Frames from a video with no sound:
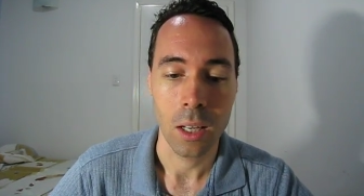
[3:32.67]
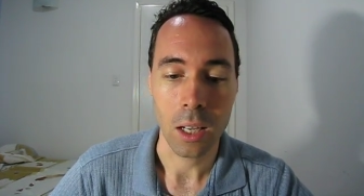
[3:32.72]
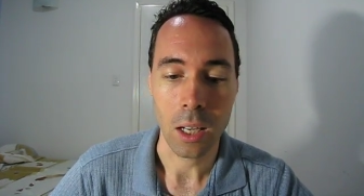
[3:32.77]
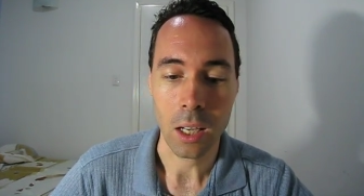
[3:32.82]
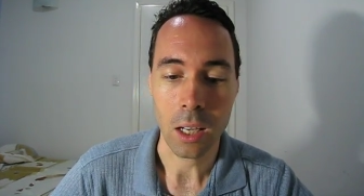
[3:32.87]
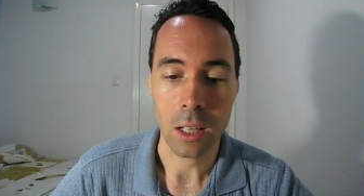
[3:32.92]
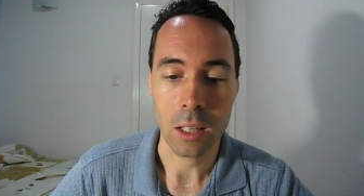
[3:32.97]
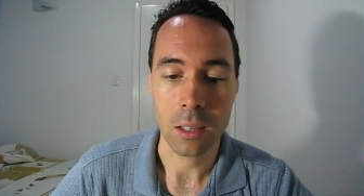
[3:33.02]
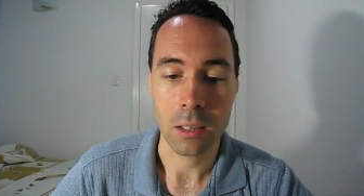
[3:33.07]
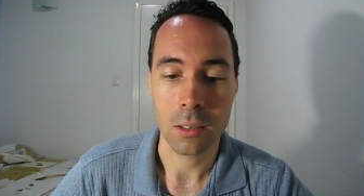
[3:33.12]

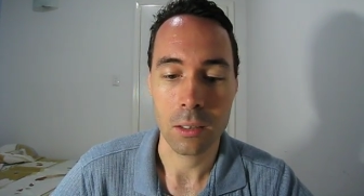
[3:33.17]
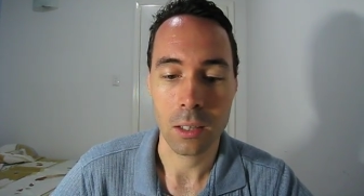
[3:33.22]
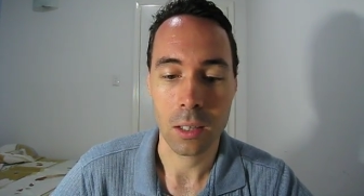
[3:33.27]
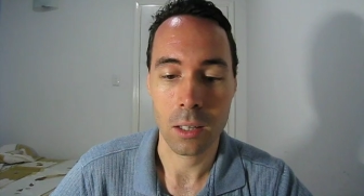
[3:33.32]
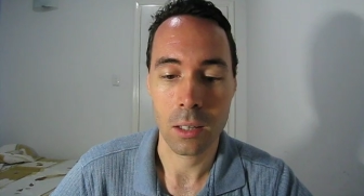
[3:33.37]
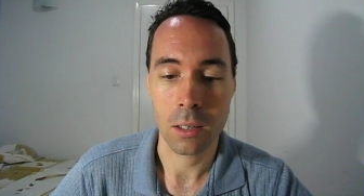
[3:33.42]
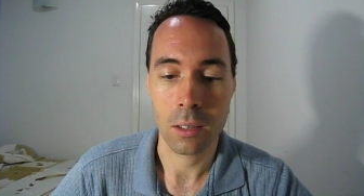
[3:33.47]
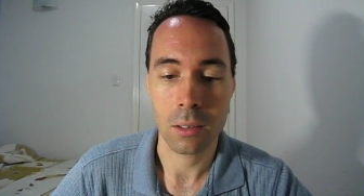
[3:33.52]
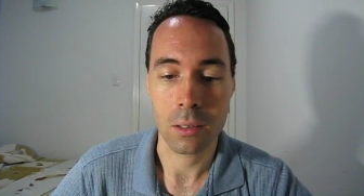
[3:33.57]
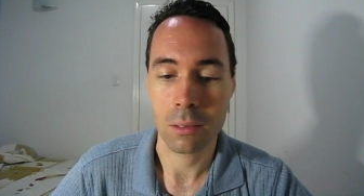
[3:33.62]
And
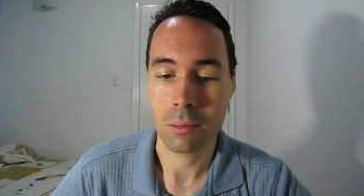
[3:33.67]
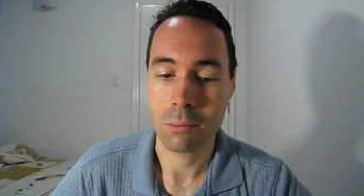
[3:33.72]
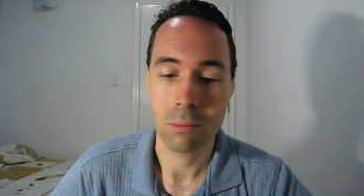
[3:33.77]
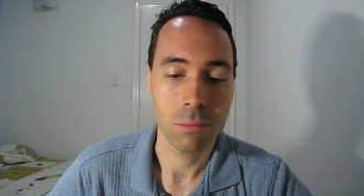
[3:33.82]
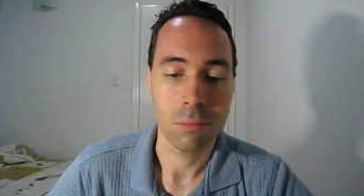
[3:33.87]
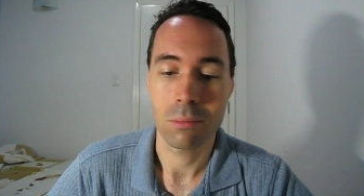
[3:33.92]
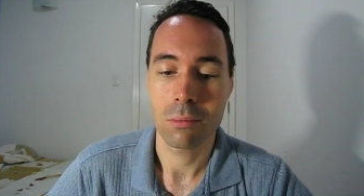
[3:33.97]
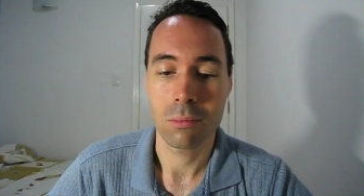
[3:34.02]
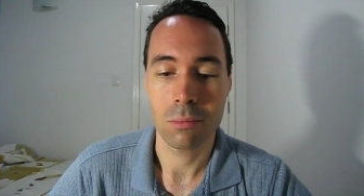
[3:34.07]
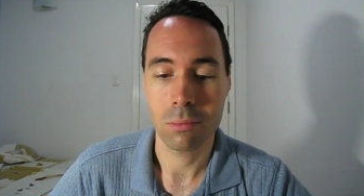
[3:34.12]

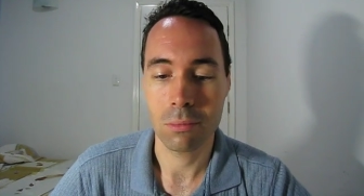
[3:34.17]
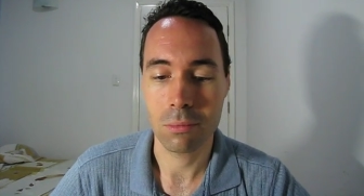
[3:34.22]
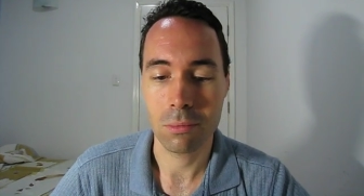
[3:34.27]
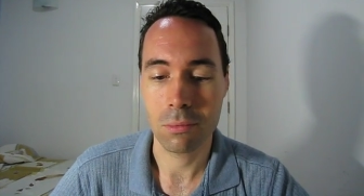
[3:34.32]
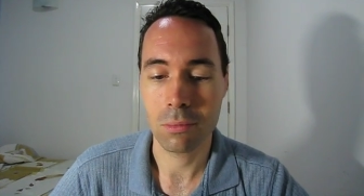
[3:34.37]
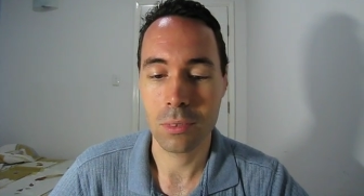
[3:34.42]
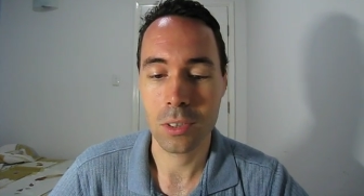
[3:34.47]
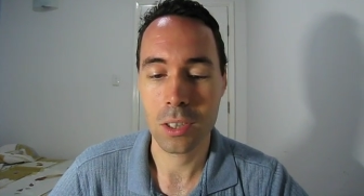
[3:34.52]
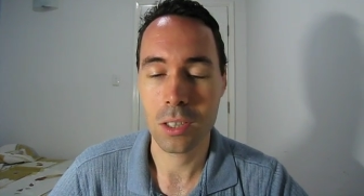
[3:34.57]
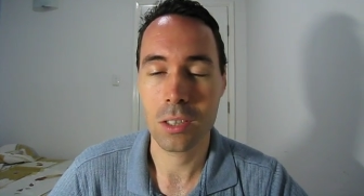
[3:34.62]

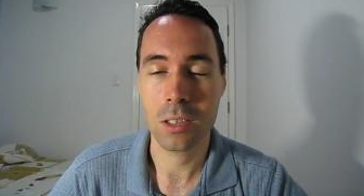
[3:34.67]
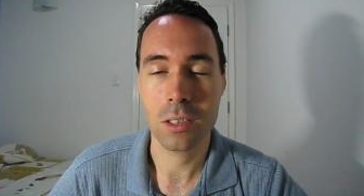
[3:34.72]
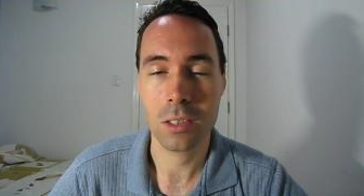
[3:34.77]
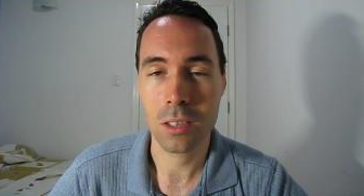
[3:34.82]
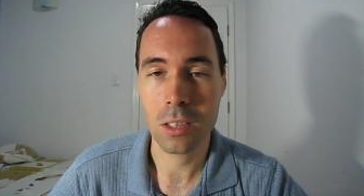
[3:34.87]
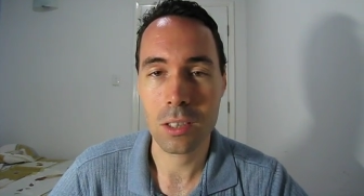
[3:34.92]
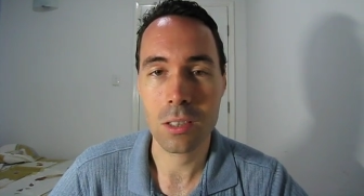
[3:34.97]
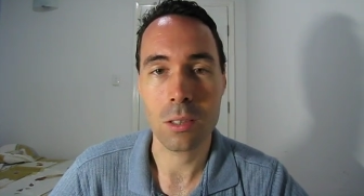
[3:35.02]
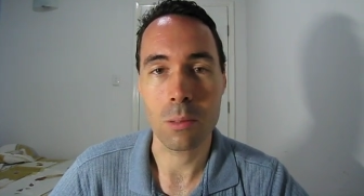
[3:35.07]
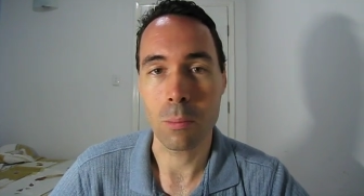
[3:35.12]
this is
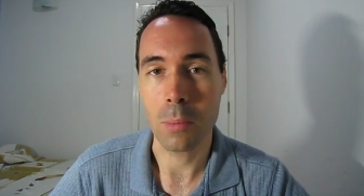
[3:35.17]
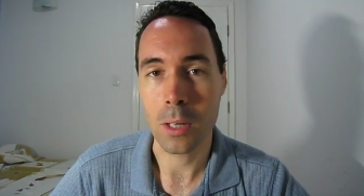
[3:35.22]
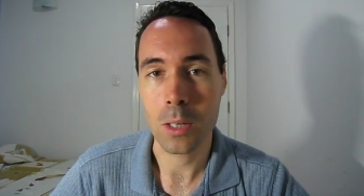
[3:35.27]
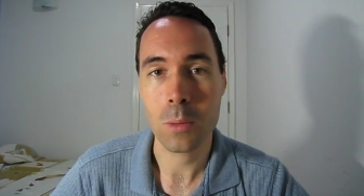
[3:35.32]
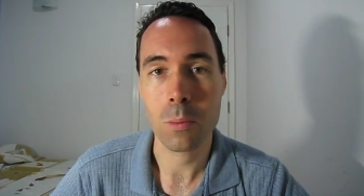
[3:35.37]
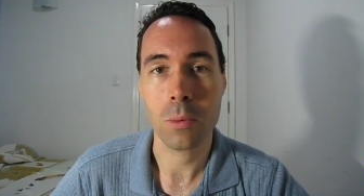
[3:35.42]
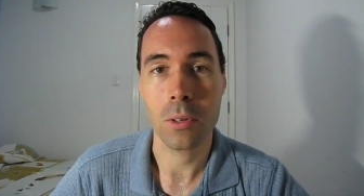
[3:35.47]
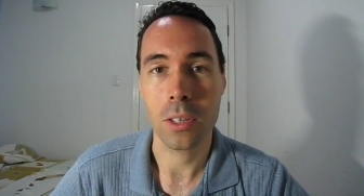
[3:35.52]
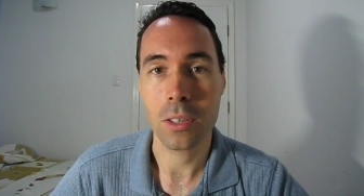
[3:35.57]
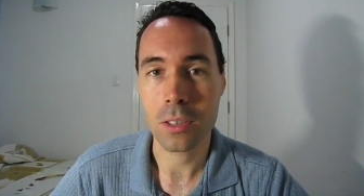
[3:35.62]
the
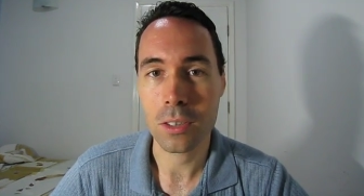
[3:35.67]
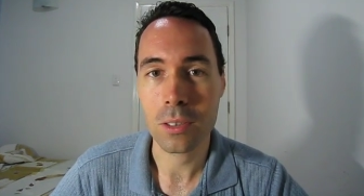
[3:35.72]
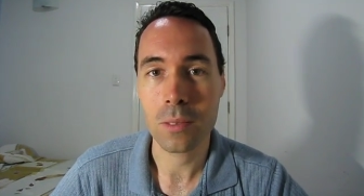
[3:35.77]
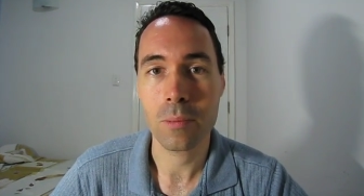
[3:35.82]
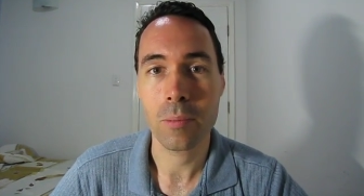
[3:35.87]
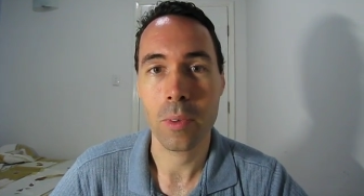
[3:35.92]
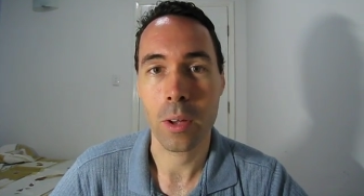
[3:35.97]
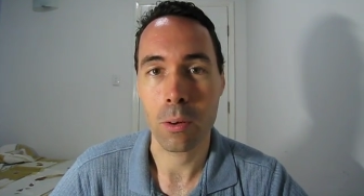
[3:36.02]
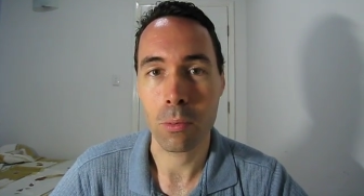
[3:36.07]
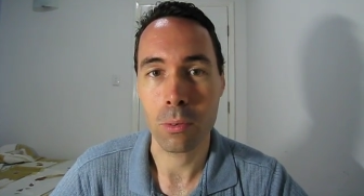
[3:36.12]
best place.
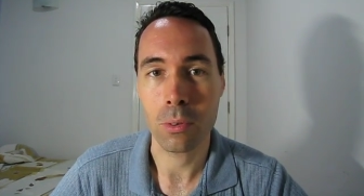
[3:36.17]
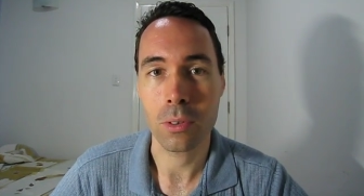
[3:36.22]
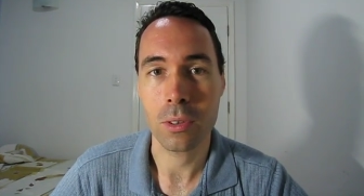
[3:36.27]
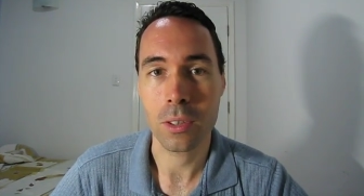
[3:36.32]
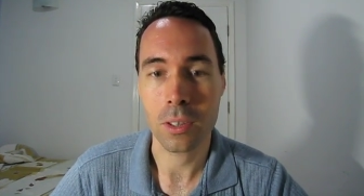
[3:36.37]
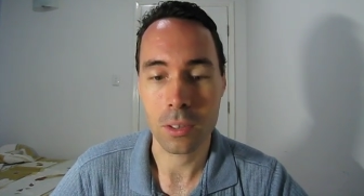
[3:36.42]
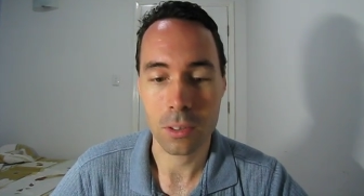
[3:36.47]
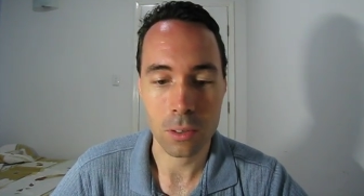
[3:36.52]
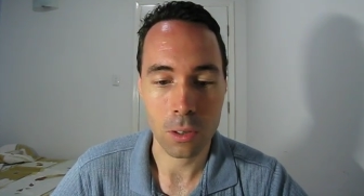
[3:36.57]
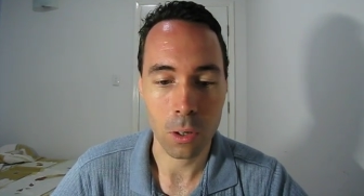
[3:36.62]
I really
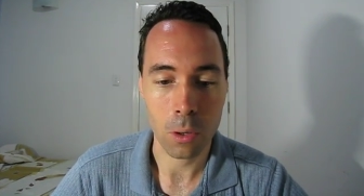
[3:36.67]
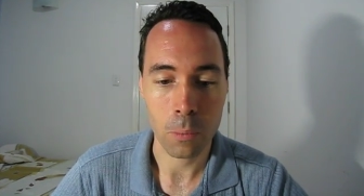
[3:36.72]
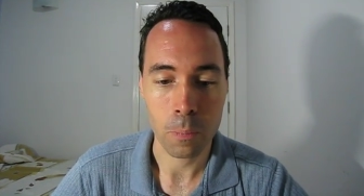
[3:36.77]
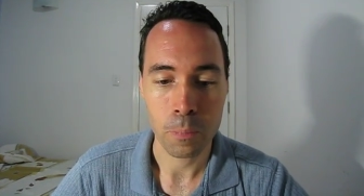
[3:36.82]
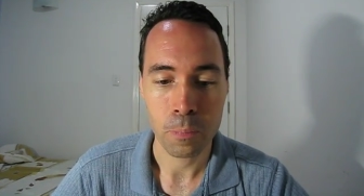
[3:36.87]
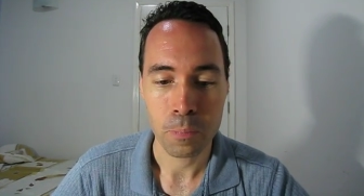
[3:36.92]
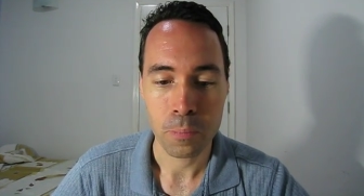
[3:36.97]
think so.